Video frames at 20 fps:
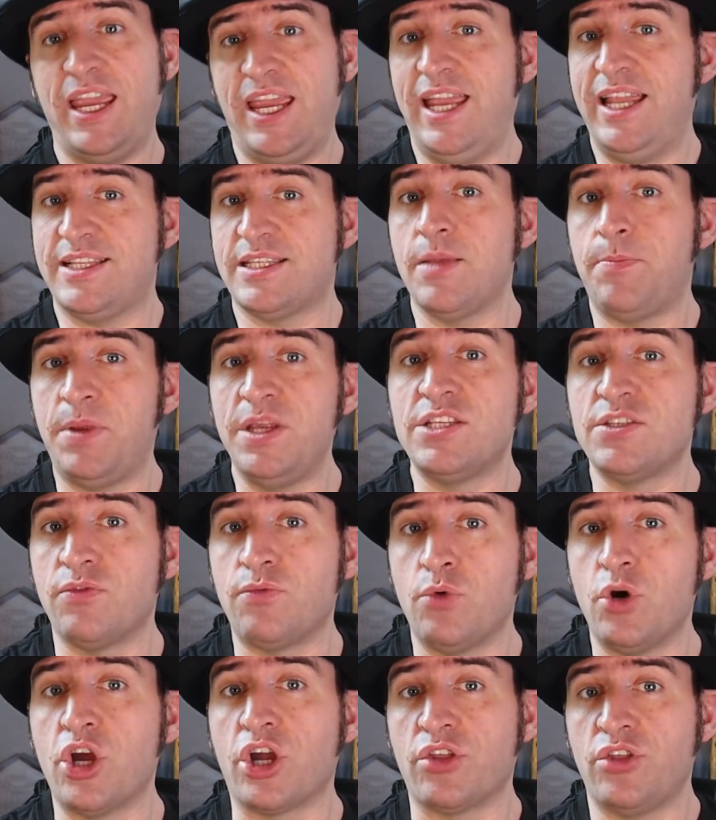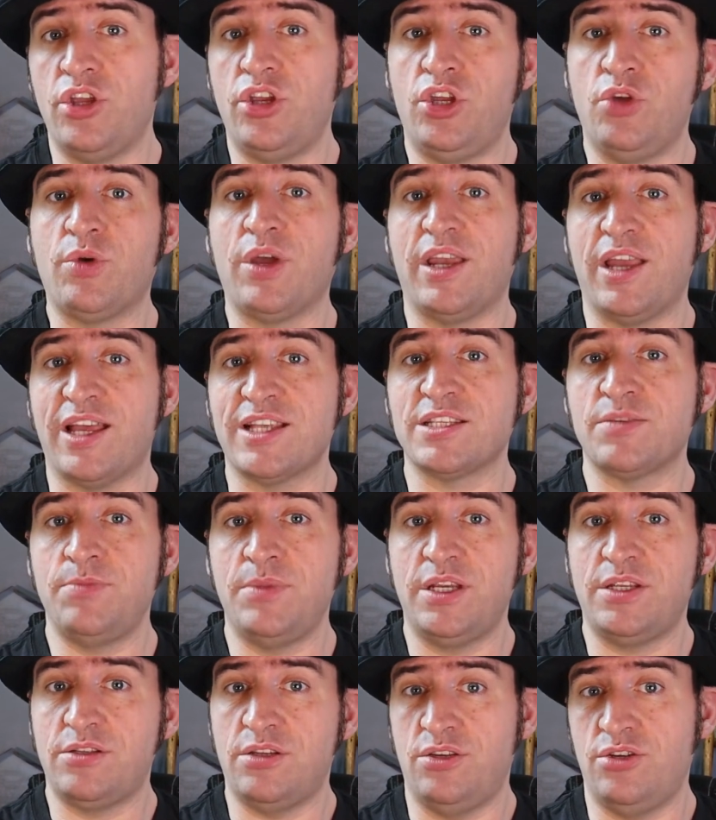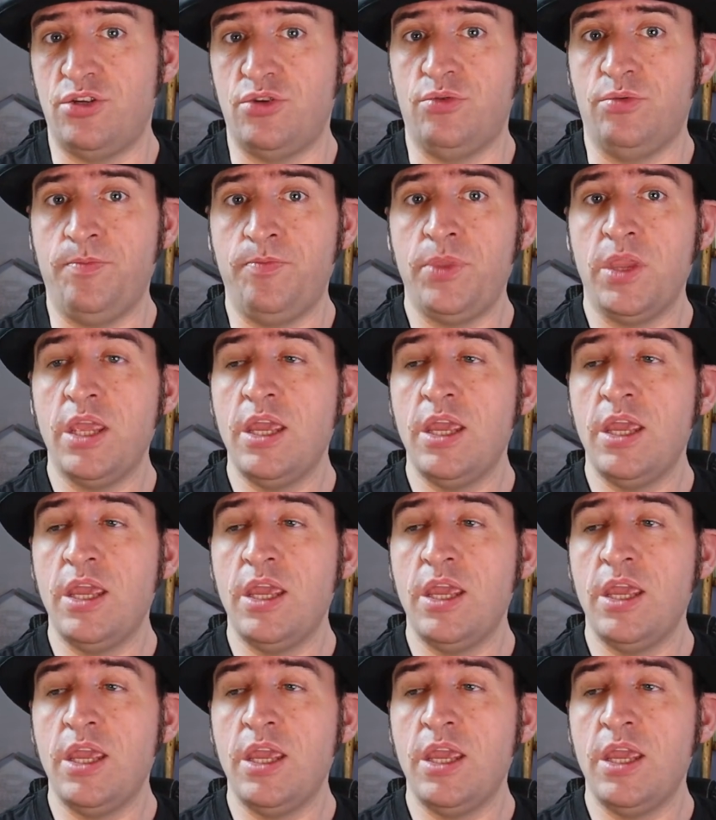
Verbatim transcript: it's a piece of work that you can ask me to do.